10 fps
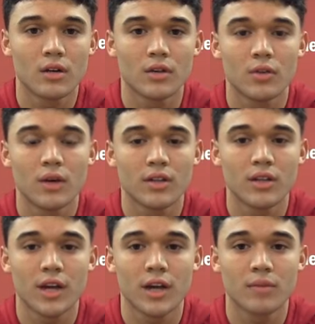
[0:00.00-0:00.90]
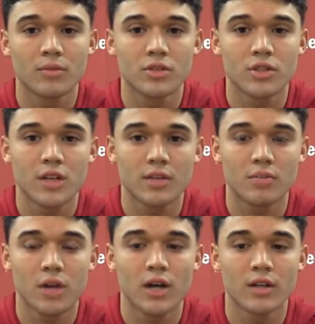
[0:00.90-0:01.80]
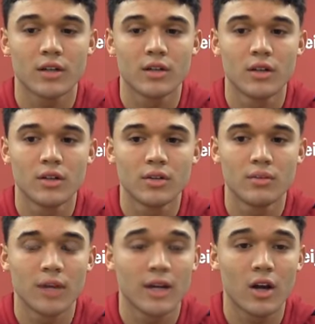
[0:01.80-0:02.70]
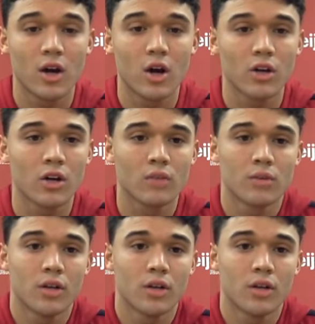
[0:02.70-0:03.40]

throughout the game, just taking pride in making it hard on him.